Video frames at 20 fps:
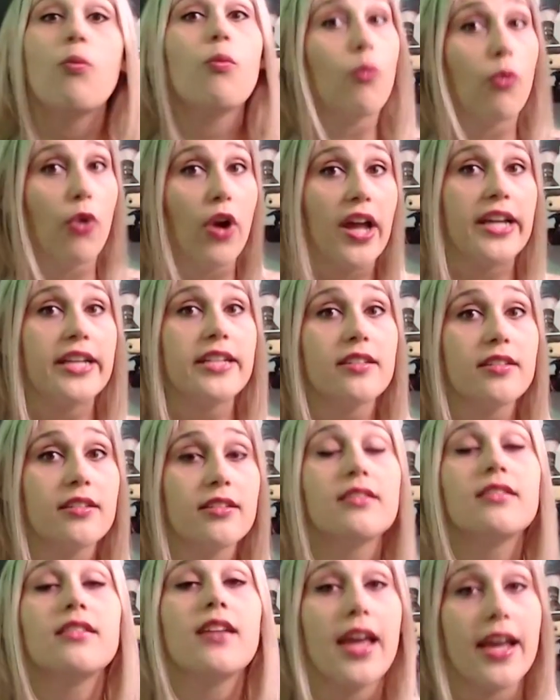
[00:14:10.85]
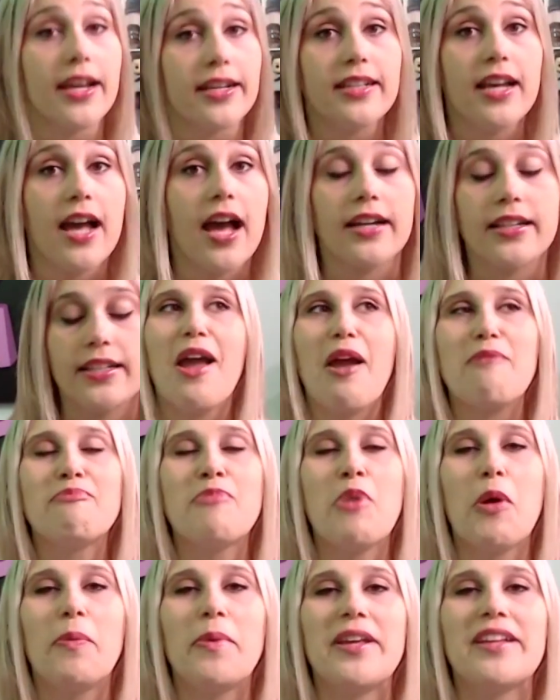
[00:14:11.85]
Right? Exactly.
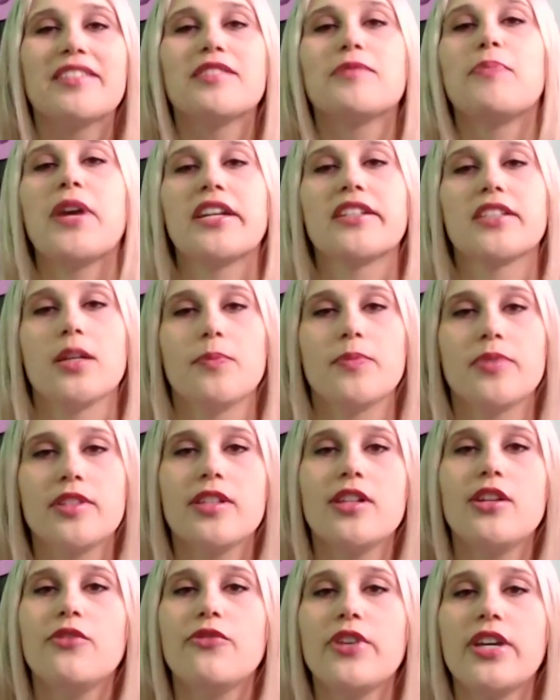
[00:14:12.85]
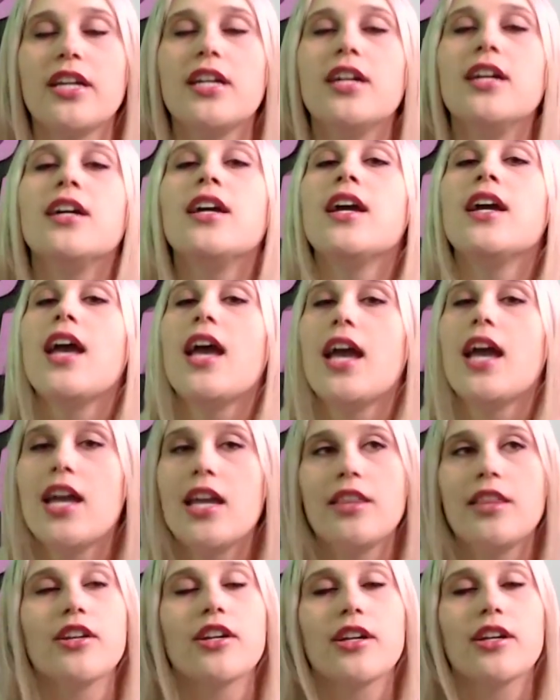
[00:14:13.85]
Mobius picks up Sylvie
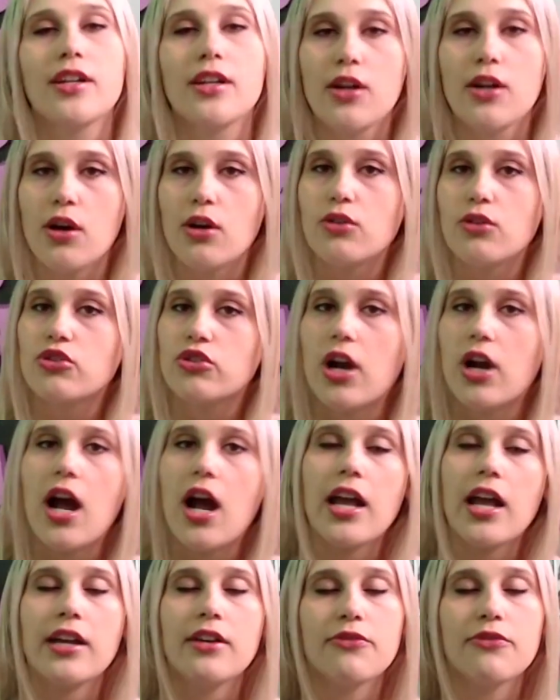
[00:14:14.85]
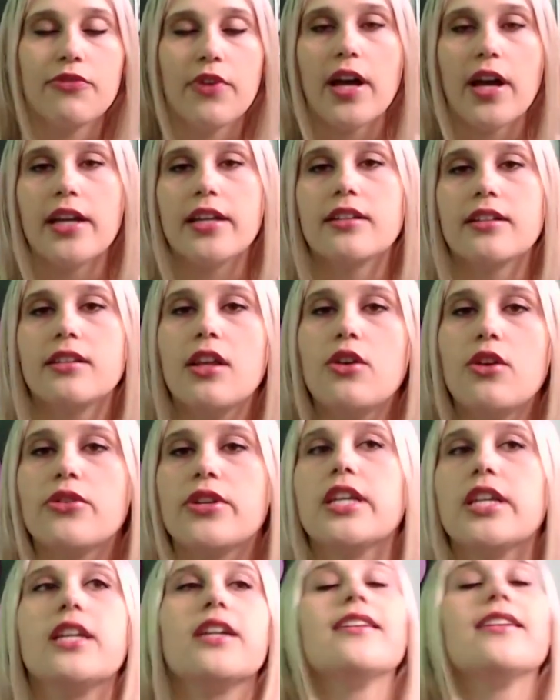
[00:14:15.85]
and they're gonna go try and find
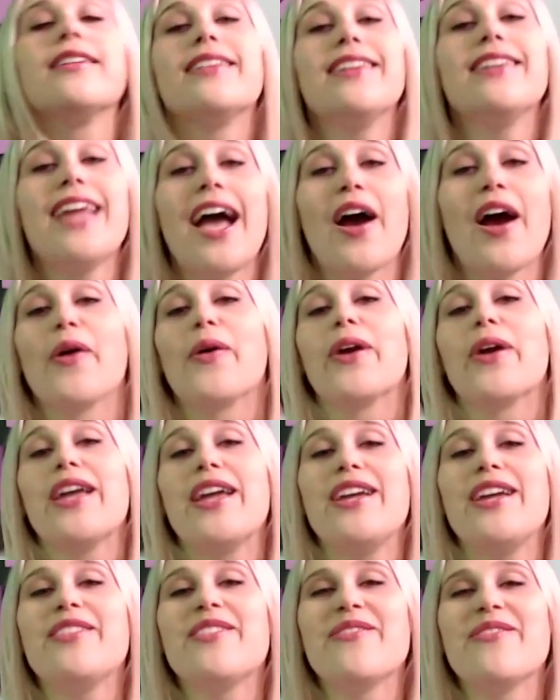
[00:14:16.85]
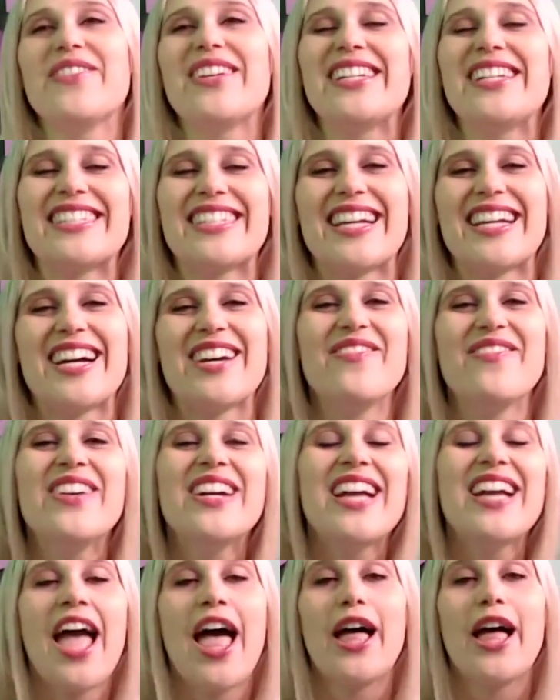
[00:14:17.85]
Loki. Now, in the meantime,
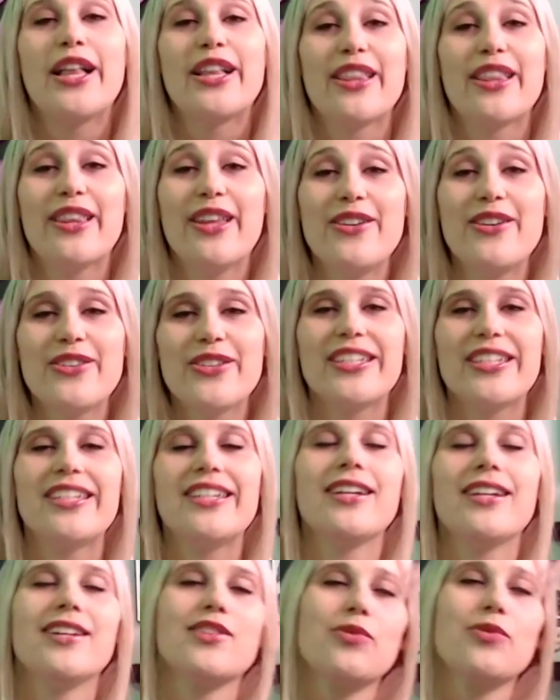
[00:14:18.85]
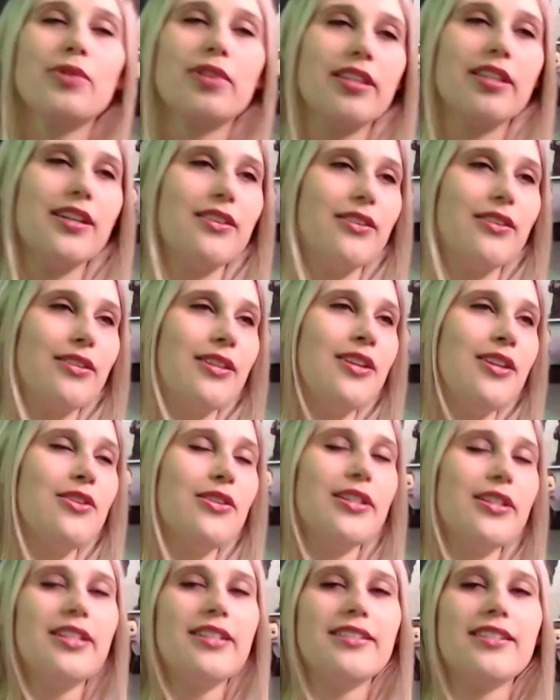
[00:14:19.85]
Loki is with the other
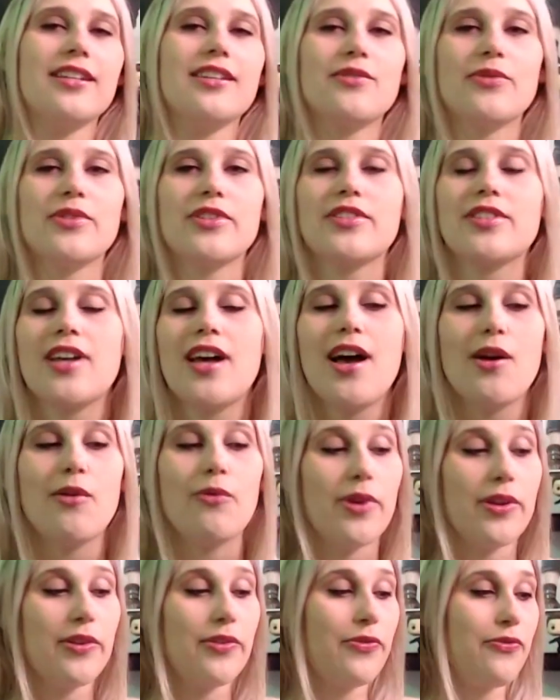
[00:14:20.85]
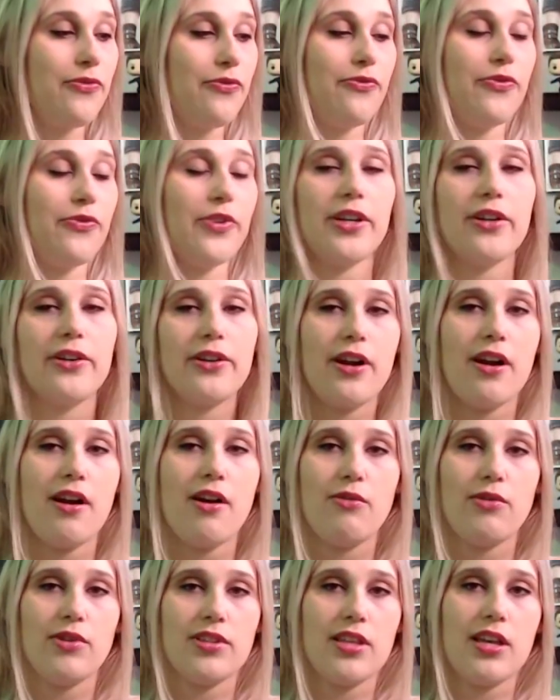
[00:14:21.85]
Lokis. As we saw, we figure
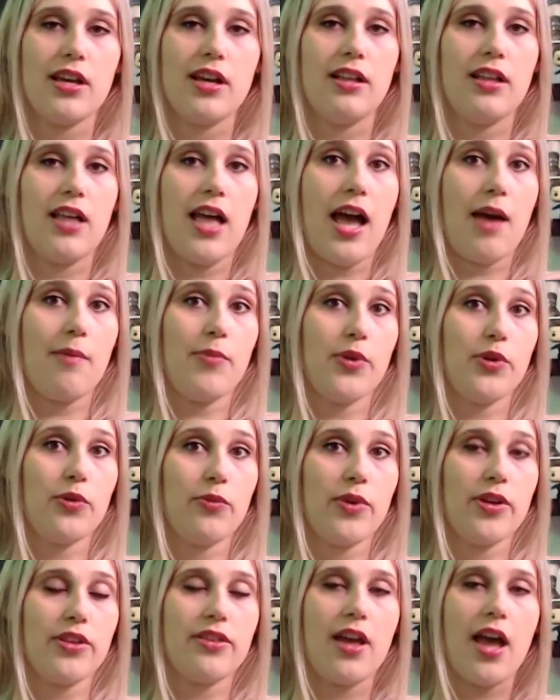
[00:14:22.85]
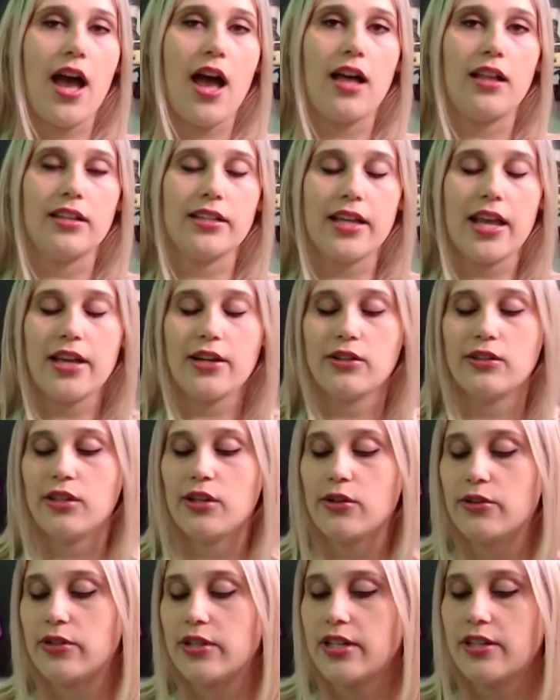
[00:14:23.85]
out what the hell happened with Alligator
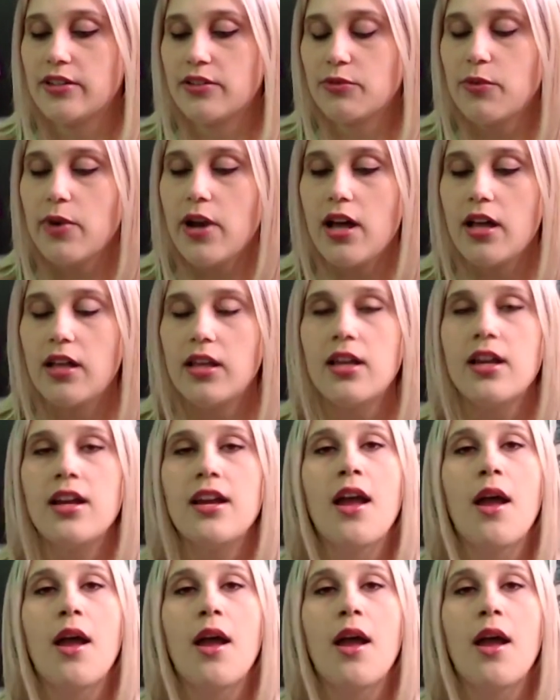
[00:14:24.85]
Loki as well.